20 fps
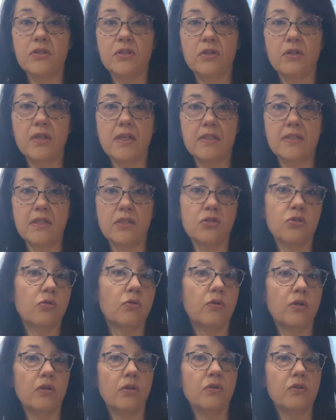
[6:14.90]
essential
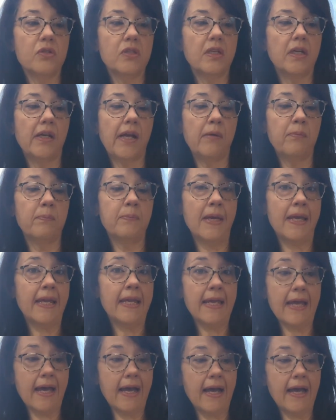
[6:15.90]
oils that I
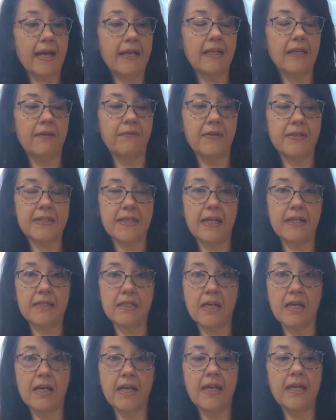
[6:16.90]
may add if it's at
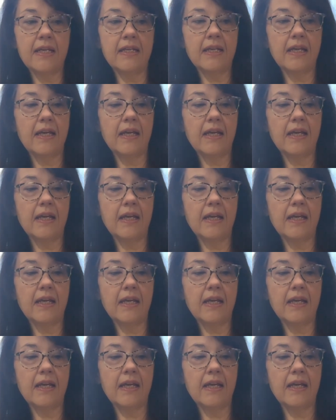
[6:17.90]
night.